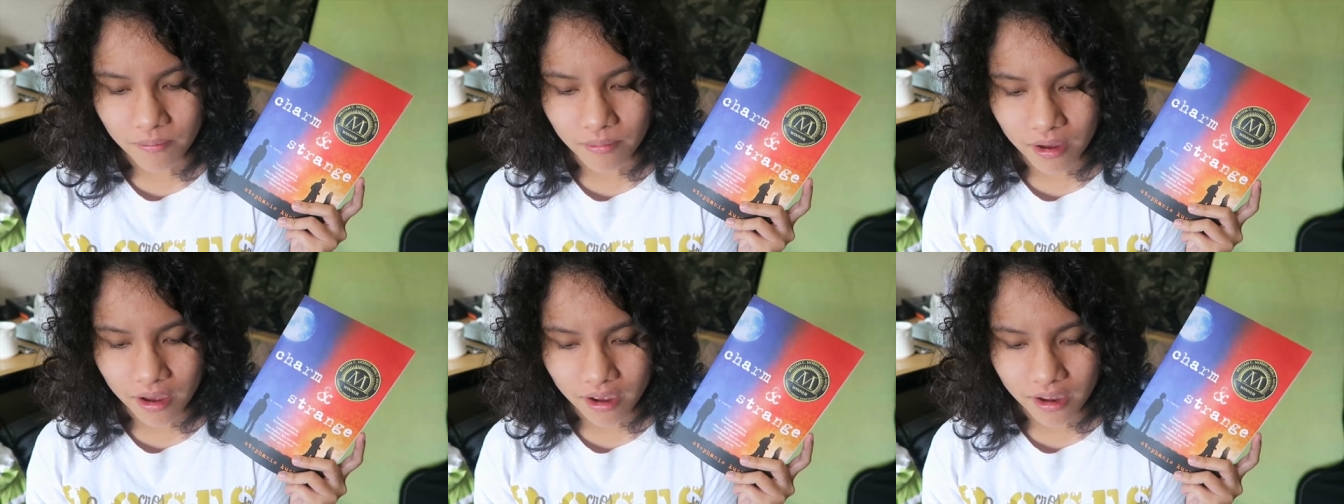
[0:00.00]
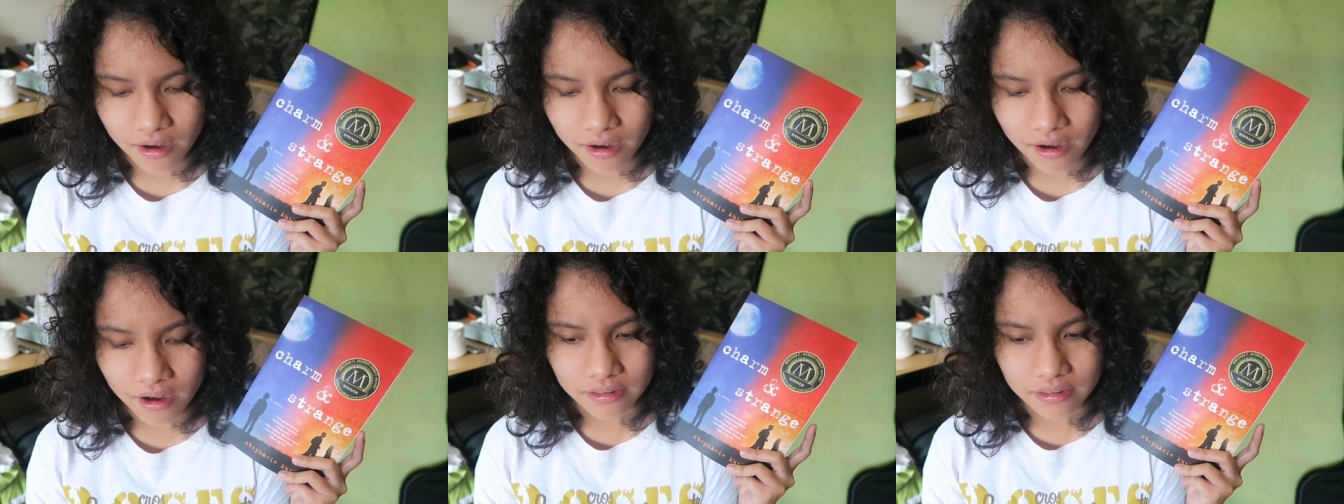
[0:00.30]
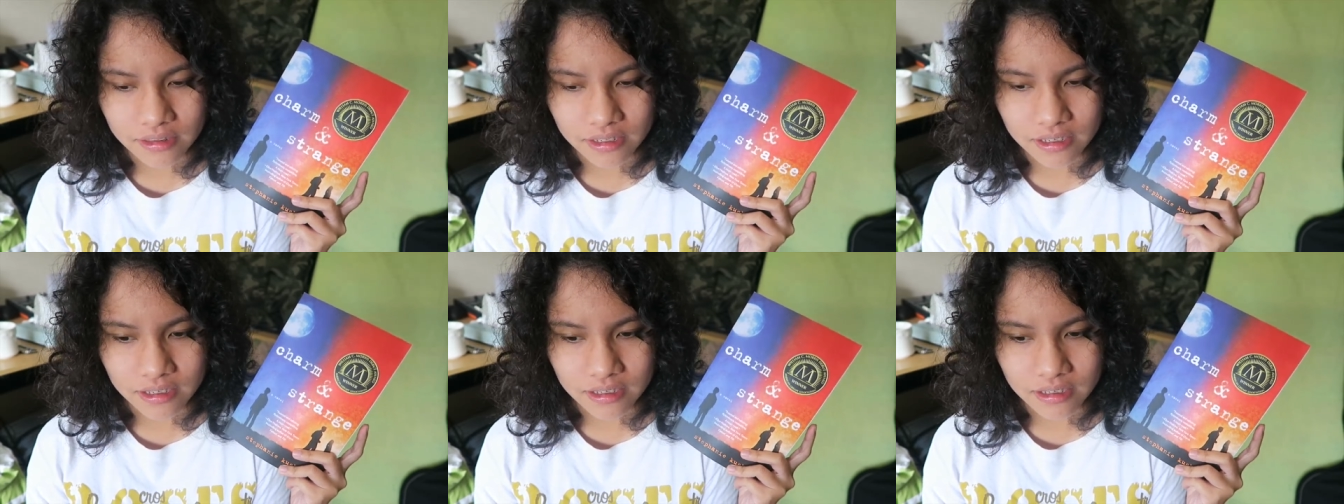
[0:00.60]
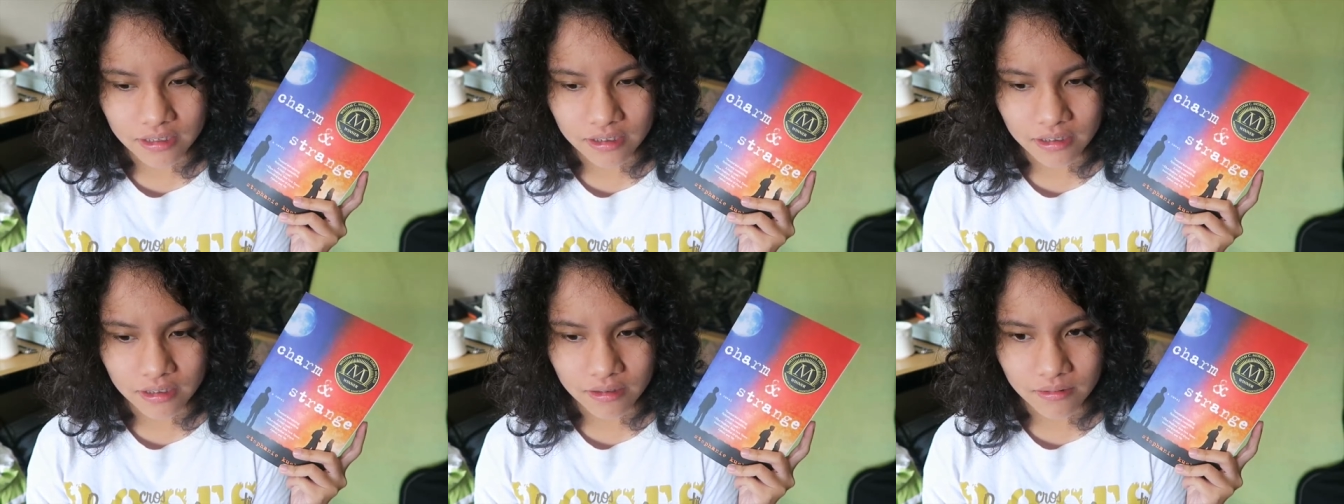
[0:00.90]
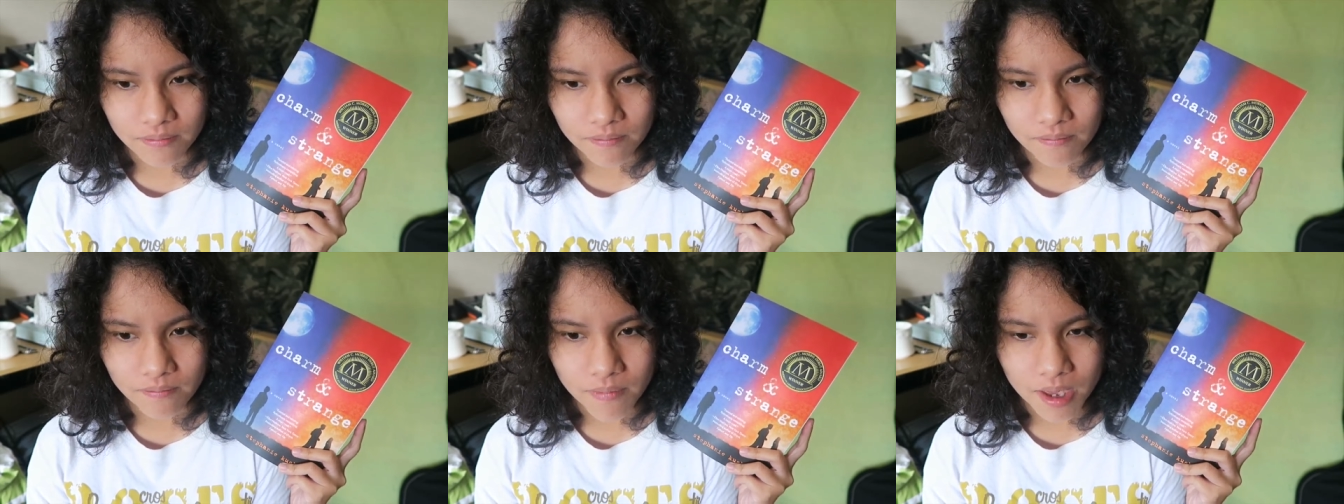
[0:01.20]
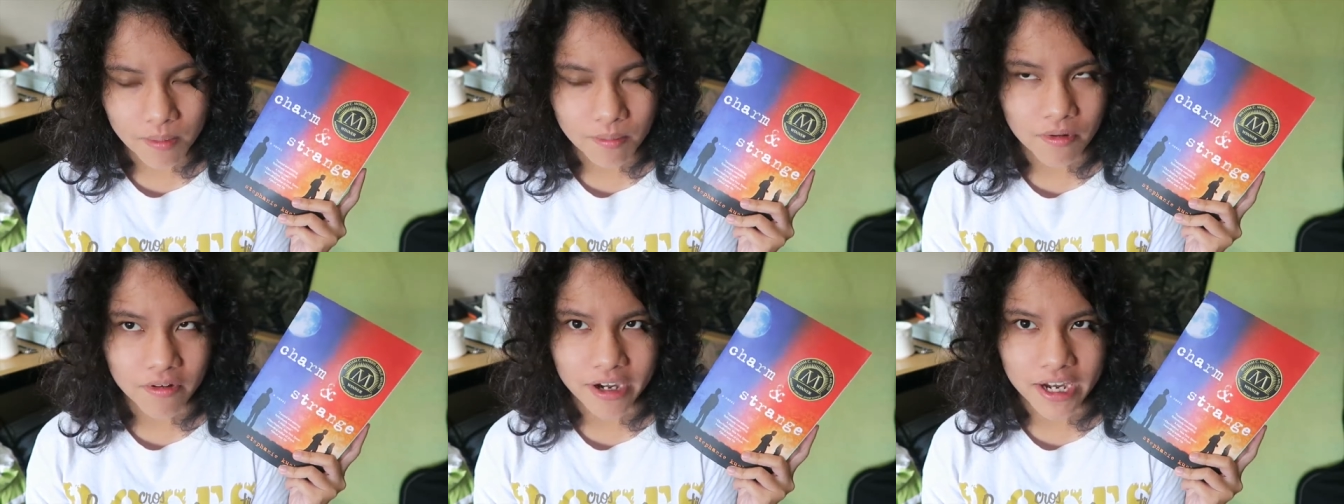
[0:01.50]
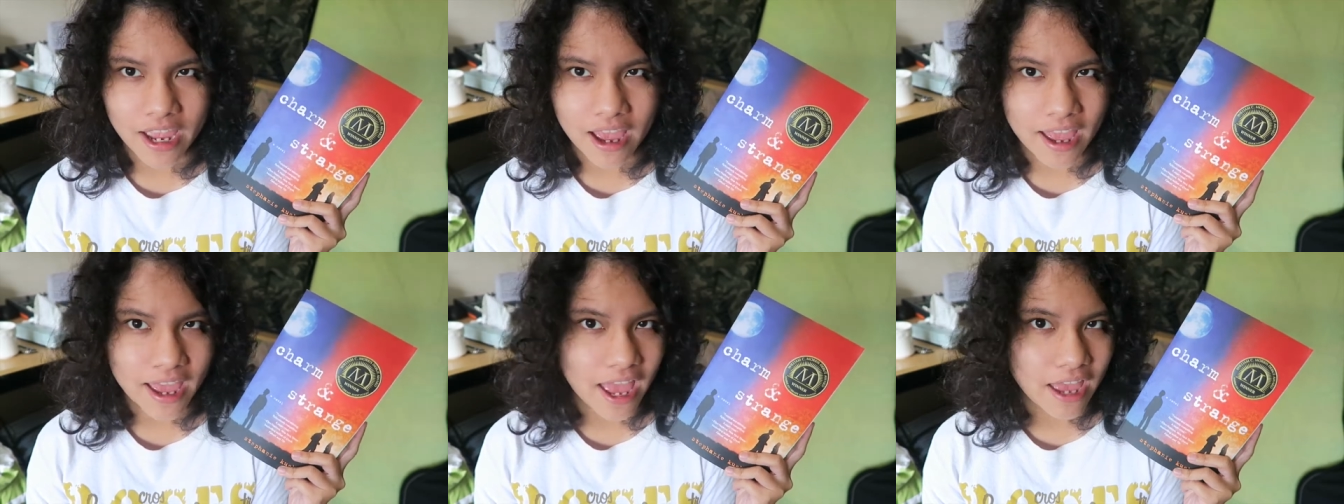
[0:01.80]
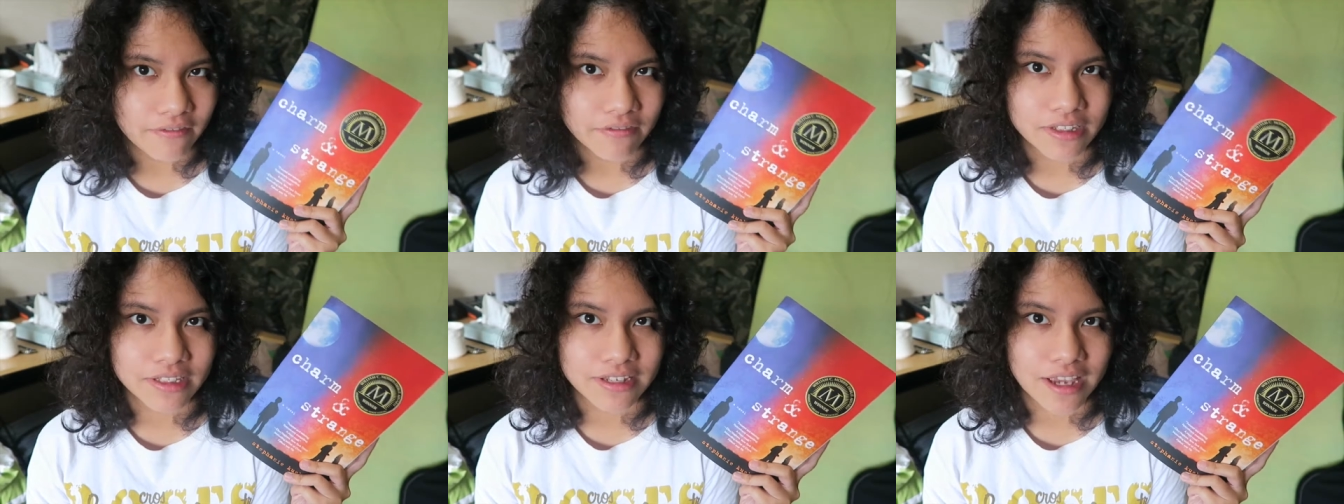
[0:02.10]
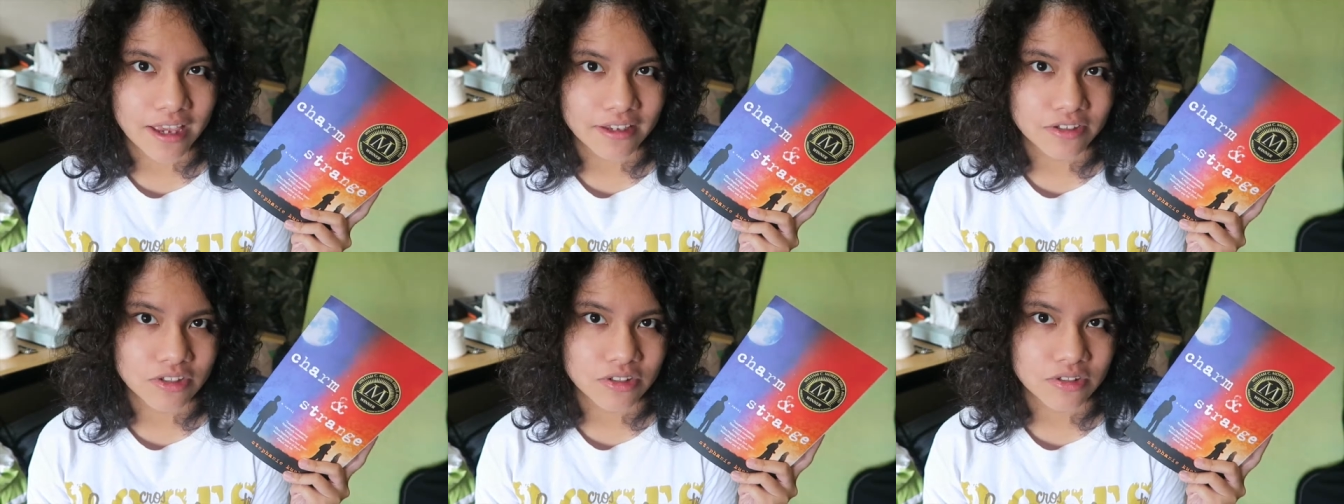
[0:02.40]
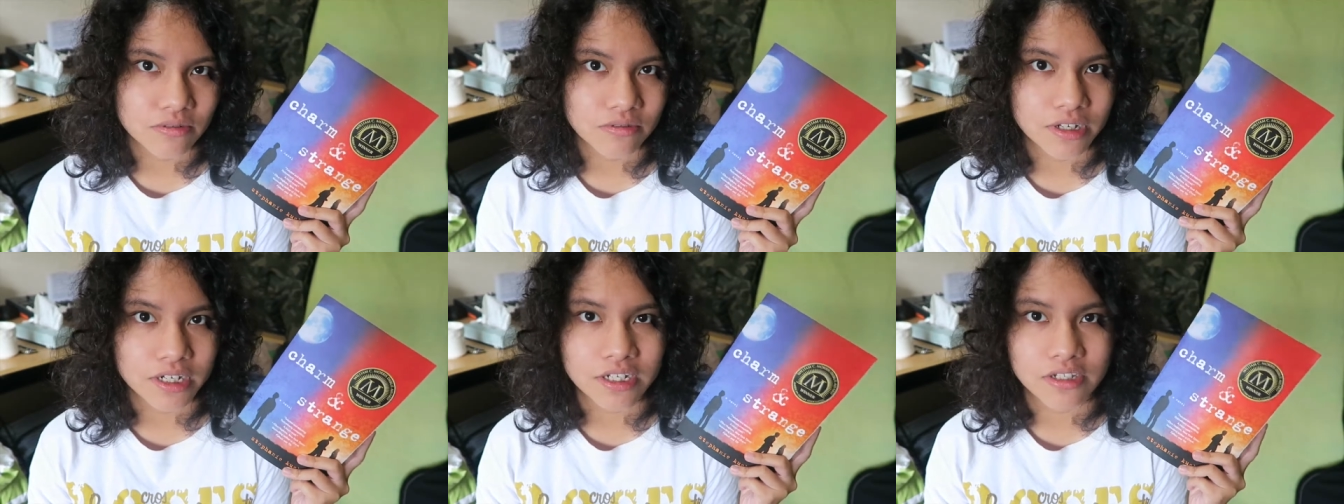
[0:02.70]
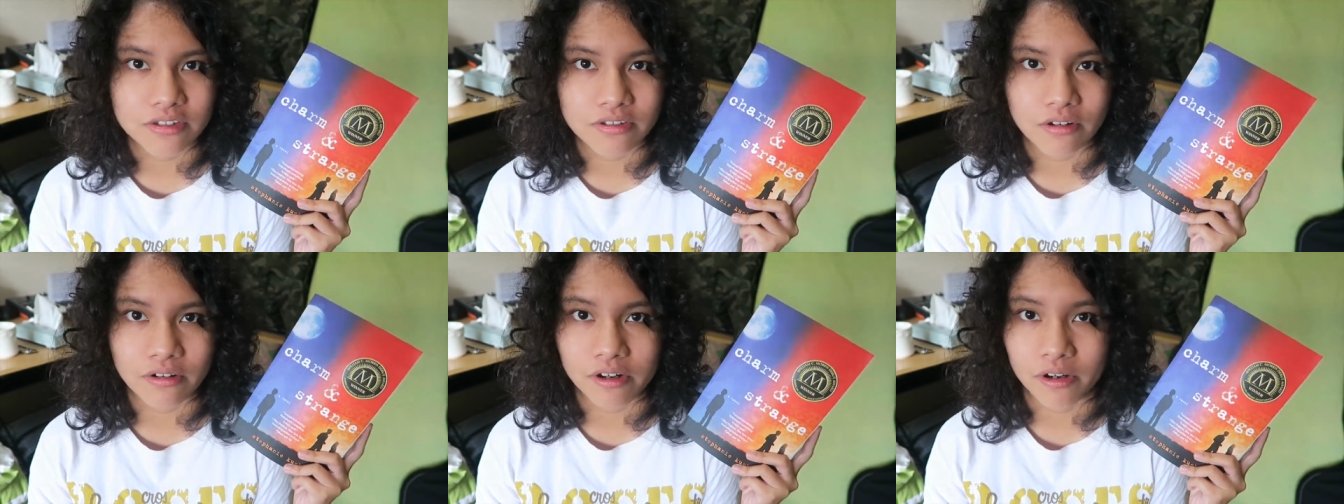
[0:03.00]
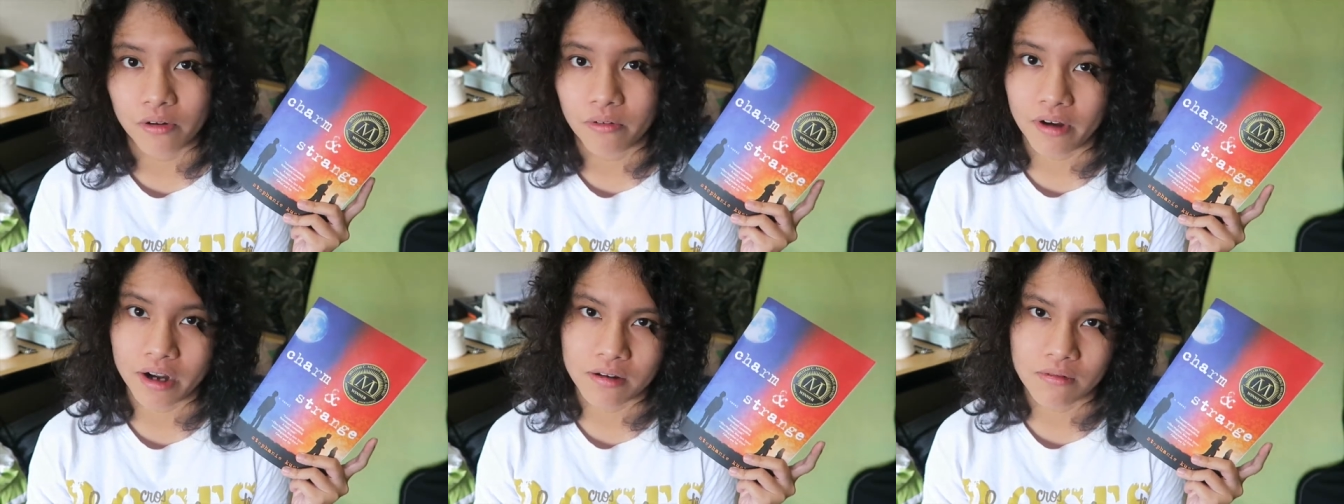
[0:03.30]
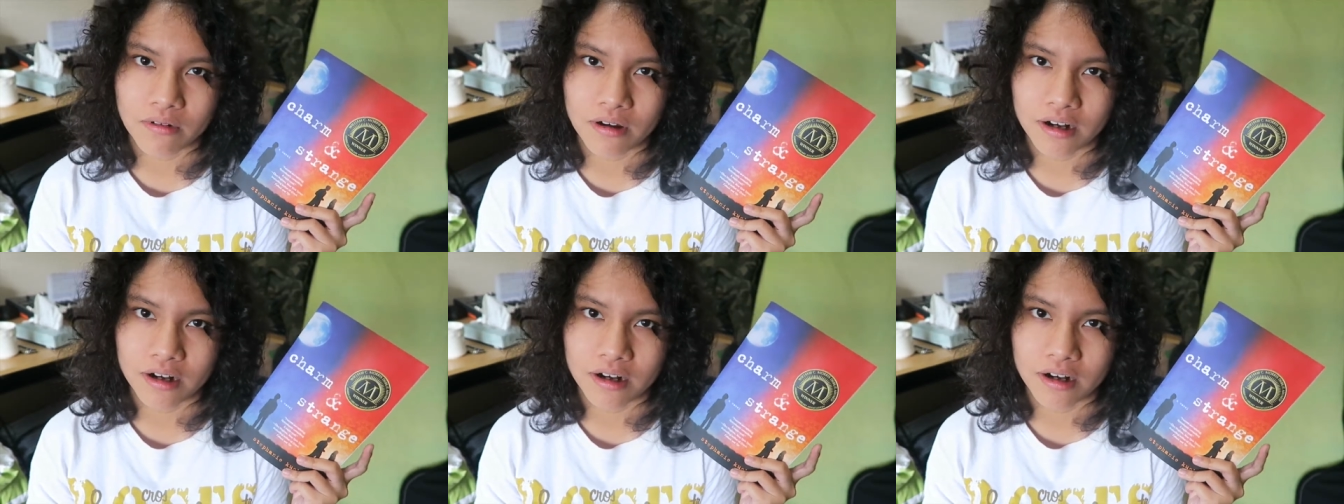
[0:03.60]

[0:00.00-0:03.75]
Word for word: but the memory I have attached to it is not a great